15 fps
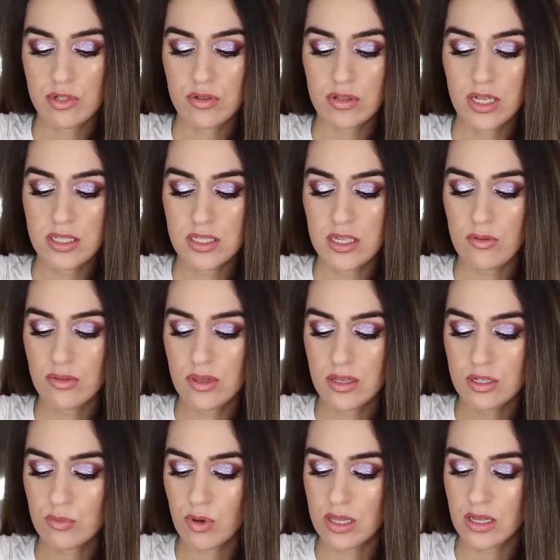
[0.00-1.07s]
So let's see what
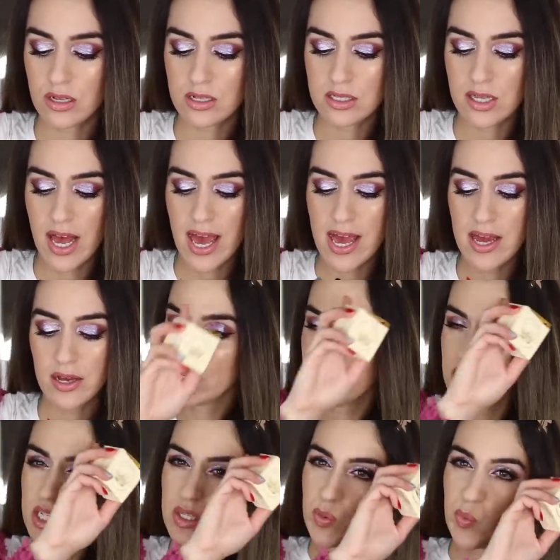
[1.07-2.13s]
this one looks like.
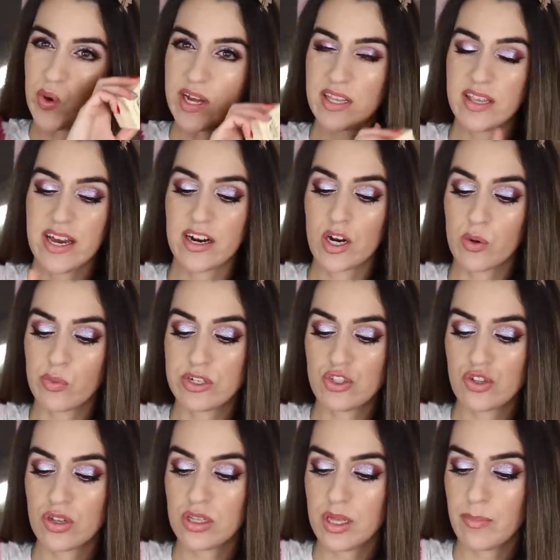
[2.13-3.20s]
This is what their
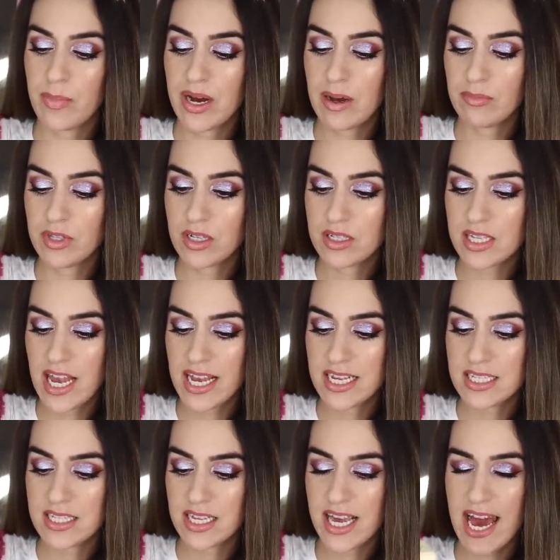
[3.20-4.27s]
original lip balm looks like.
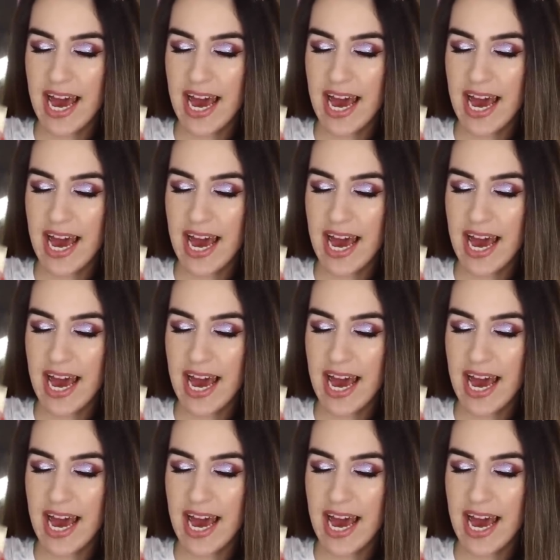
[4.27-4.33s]
It's the